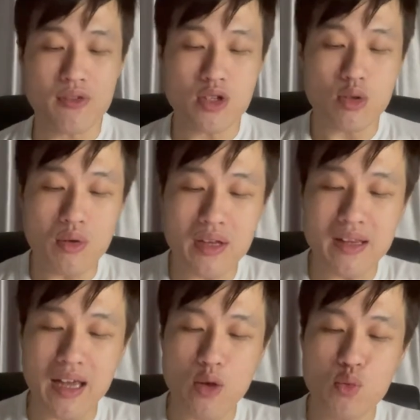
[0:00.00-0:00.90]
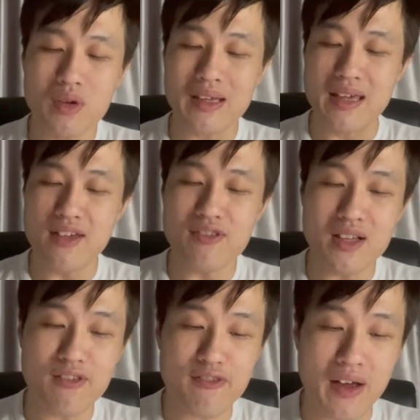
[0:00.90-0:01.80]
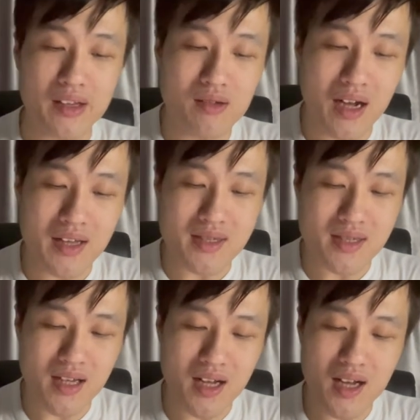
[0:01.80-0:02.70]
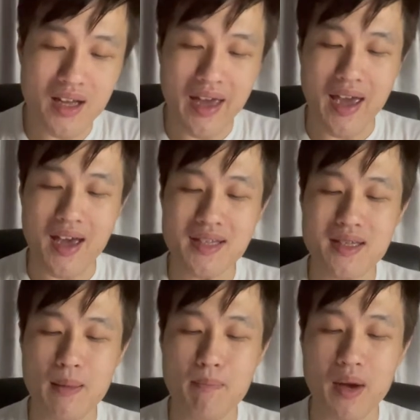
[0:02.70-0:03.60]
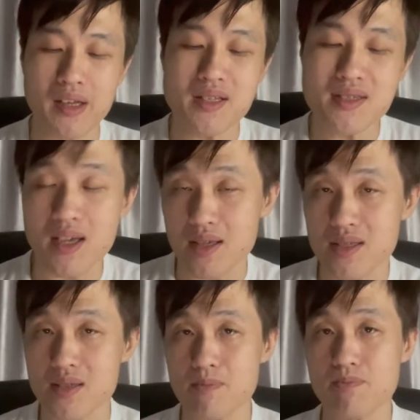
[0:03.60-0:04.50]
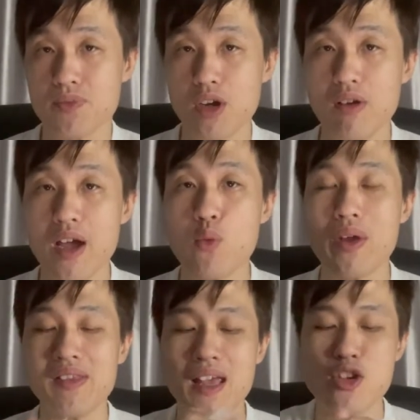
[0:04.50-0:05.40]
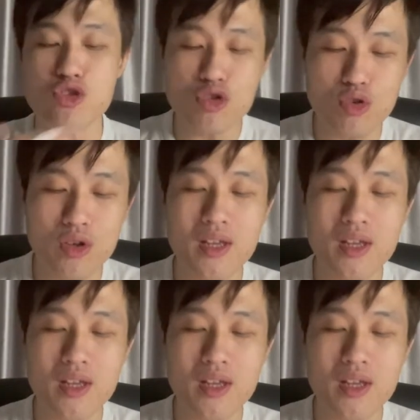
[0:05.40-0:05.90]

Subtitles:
So they will give the final answer as -6. Alright, when they should,